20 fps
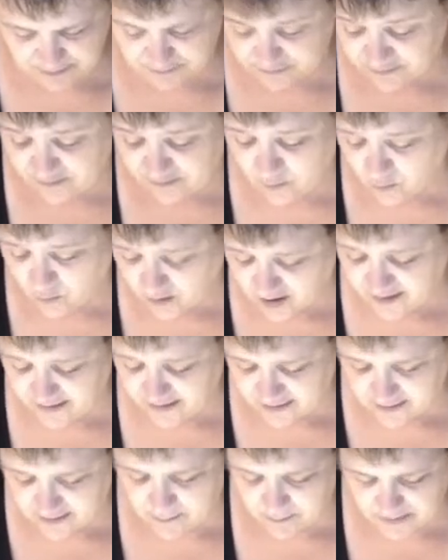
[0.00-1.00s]
see why
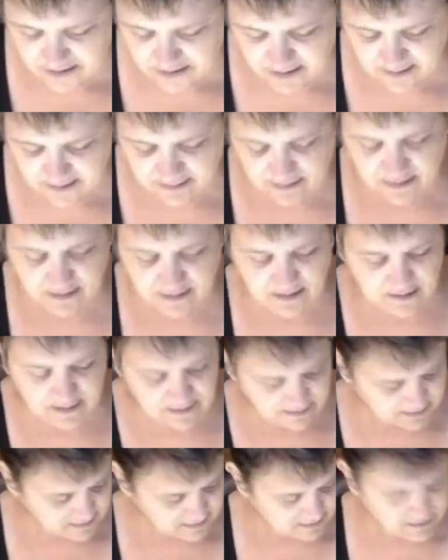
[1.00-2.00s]
in a minute.
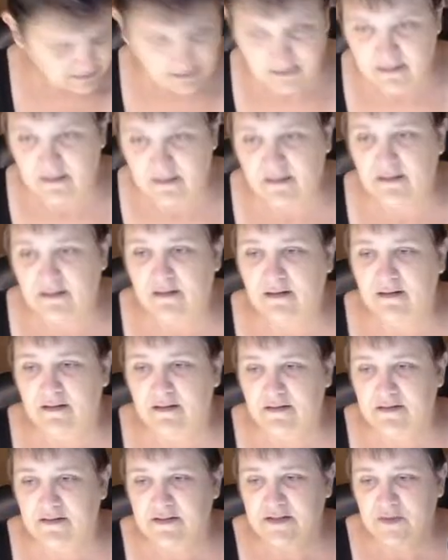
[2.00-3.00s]

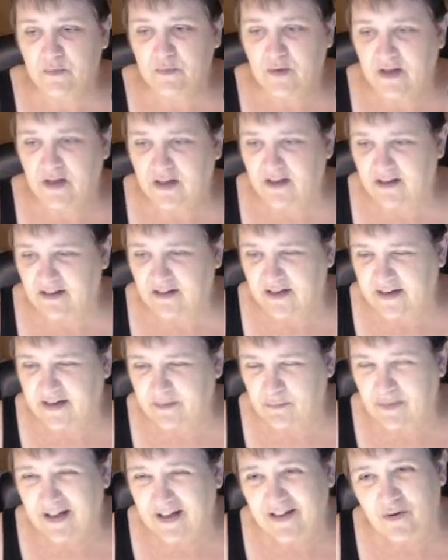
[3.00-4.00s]
You'll see why I like
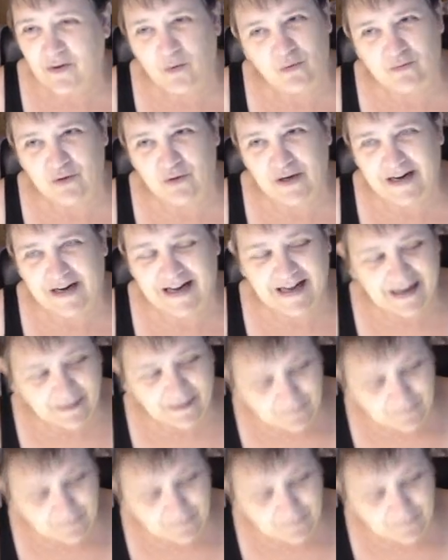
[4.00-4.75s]
my overlap.